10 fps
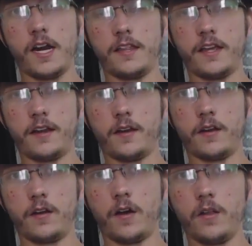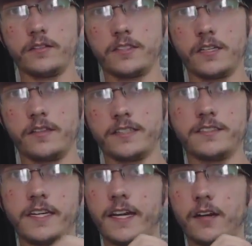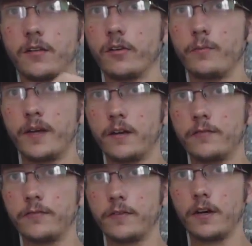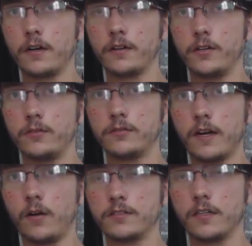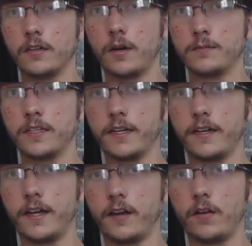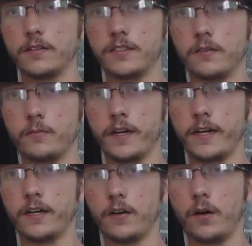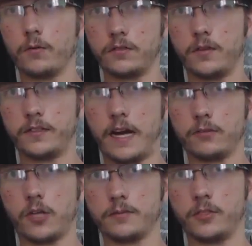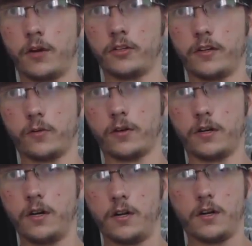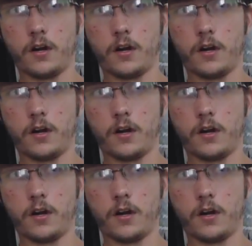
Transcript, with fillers: And then all of a sudden they sneak in a little bit of uh, news that all of a sudden comes in and all of a sudden we hear, oh, the Dow drops 200 or,